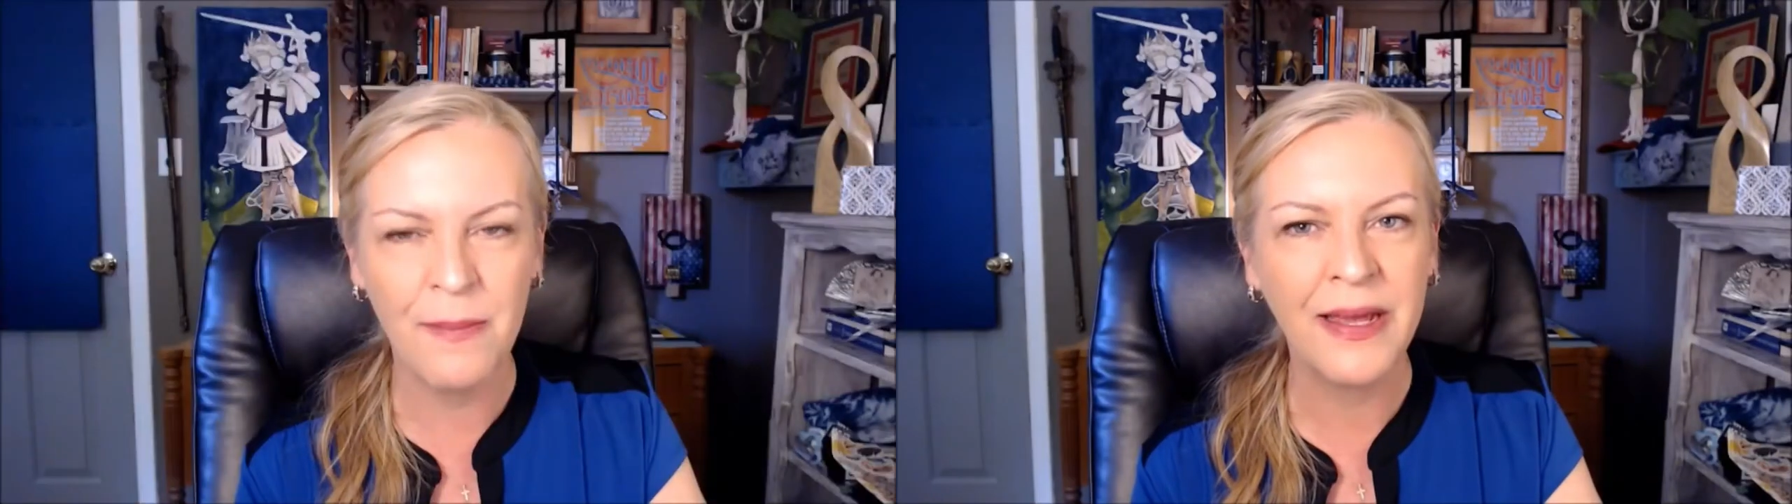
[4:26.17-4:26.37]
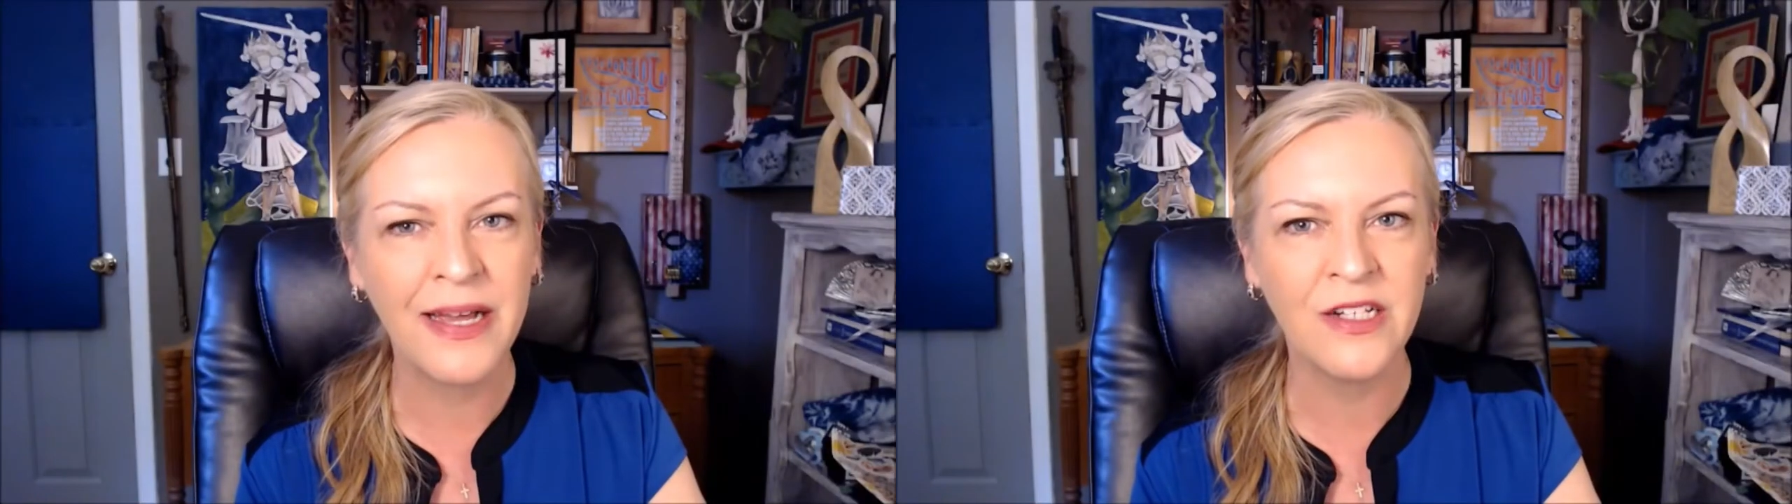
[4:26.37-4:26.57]

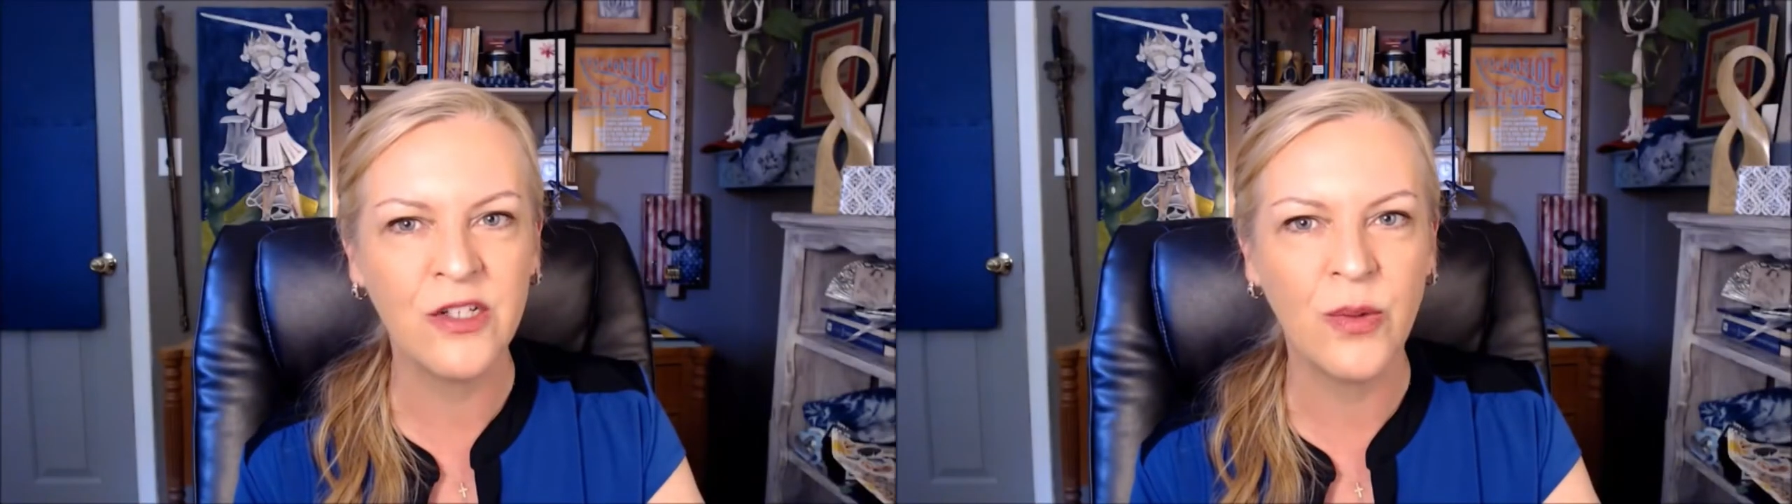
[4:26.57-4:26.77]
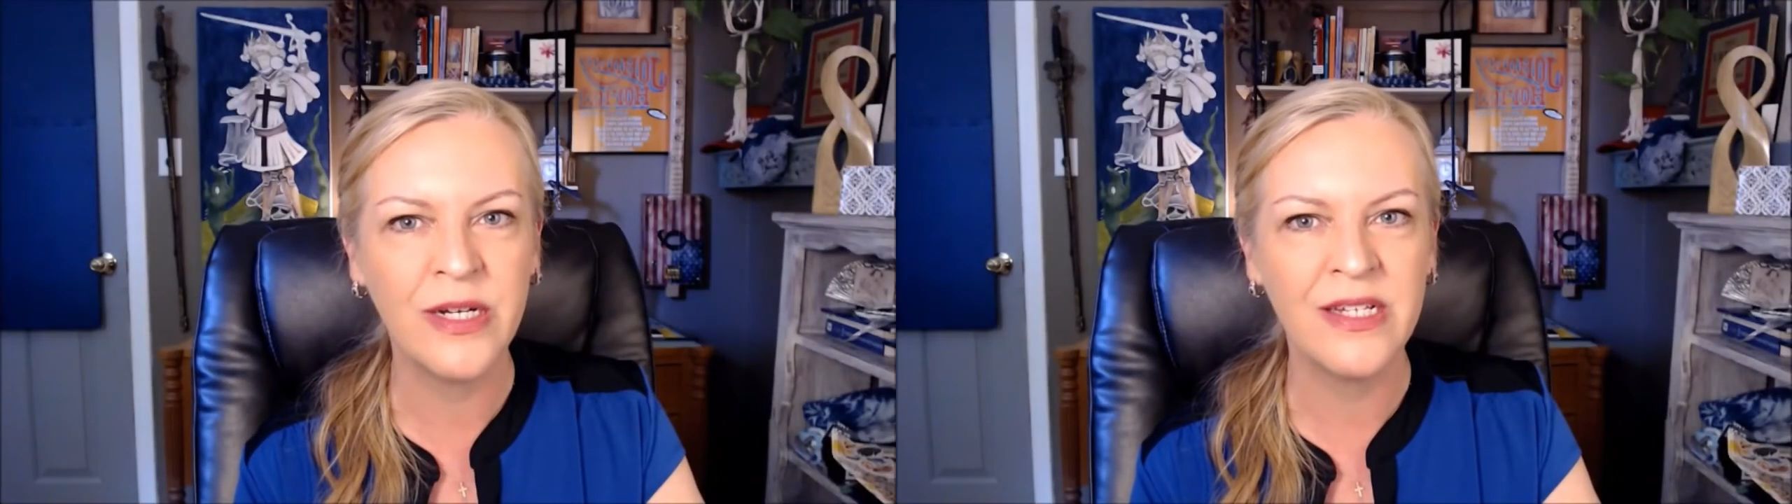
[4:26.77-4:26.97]
in
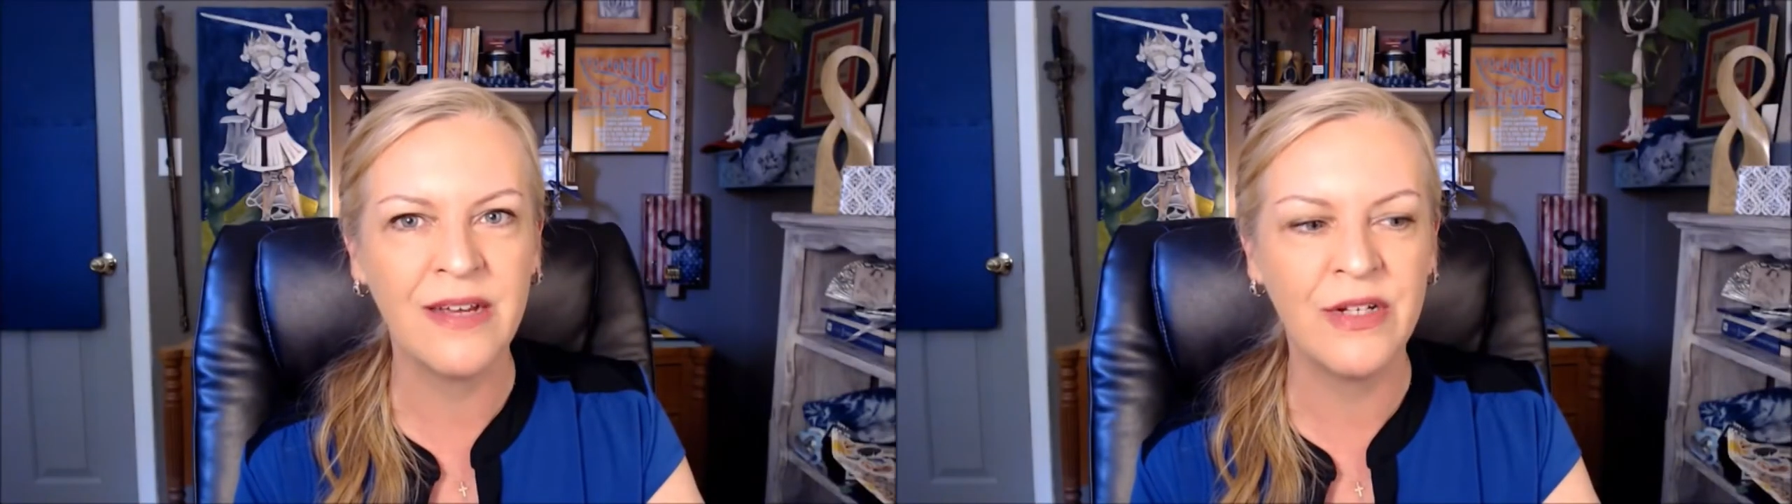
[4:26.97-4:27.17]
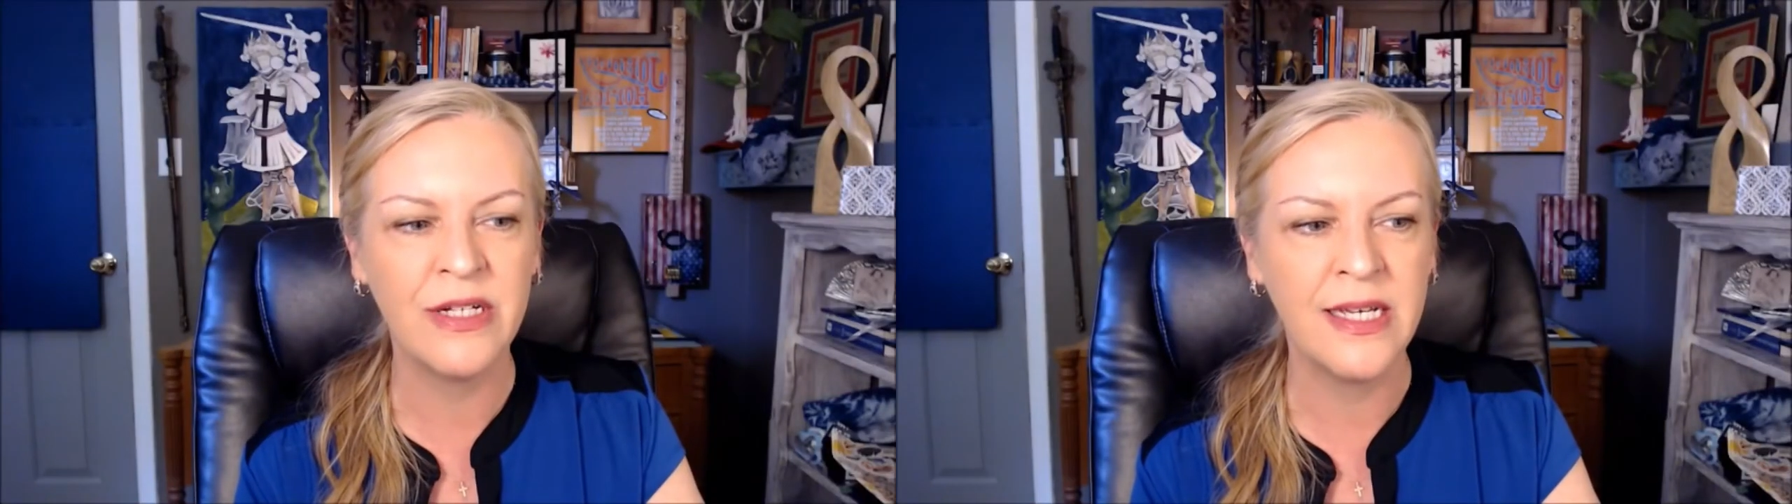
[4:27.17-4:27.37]

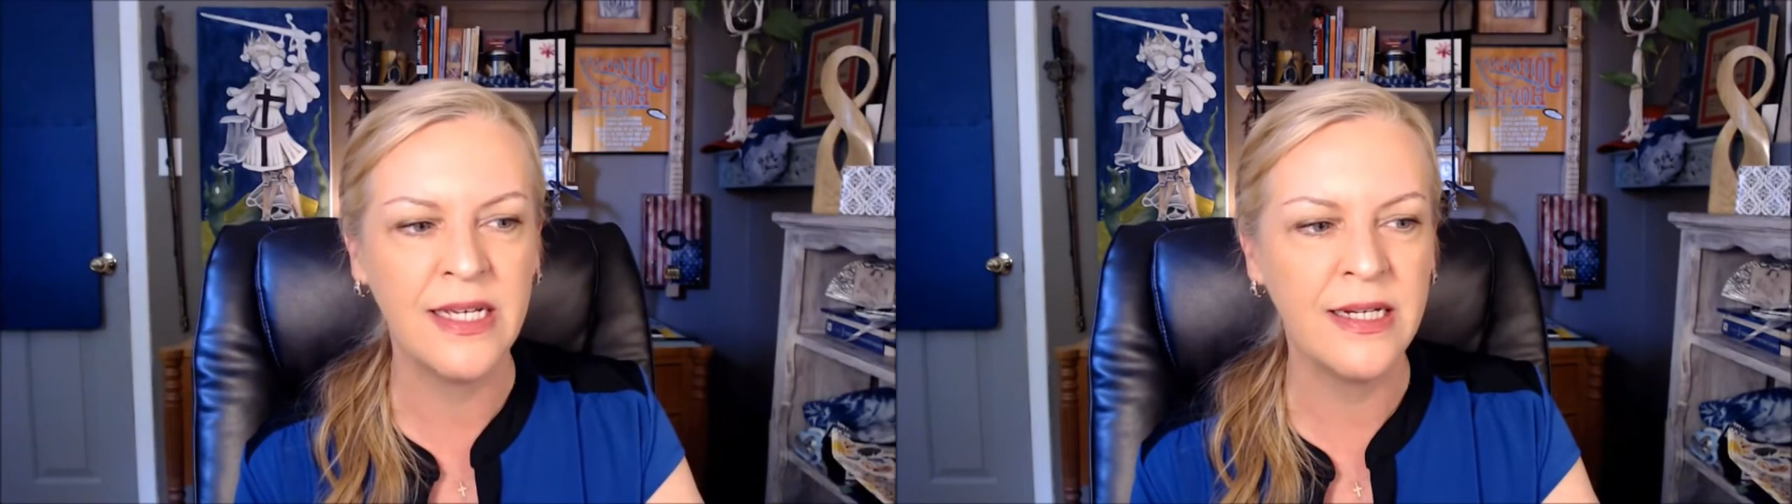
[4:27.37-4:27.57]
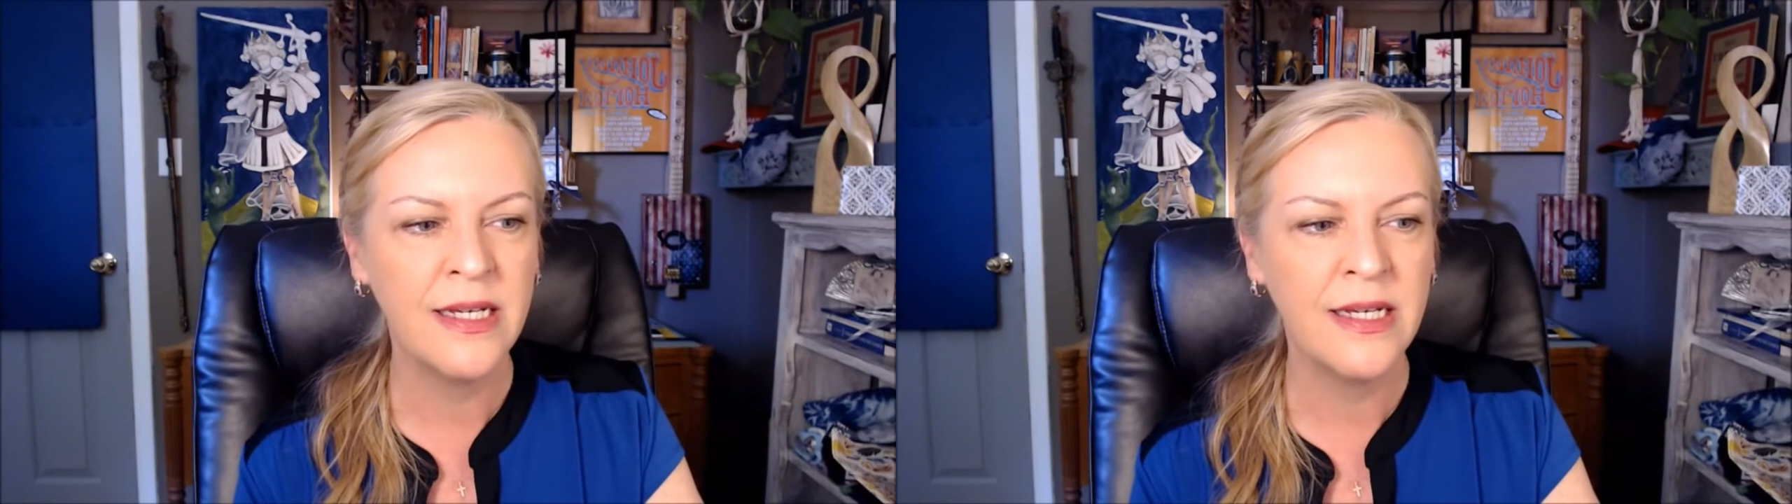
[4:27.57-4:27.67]
2017,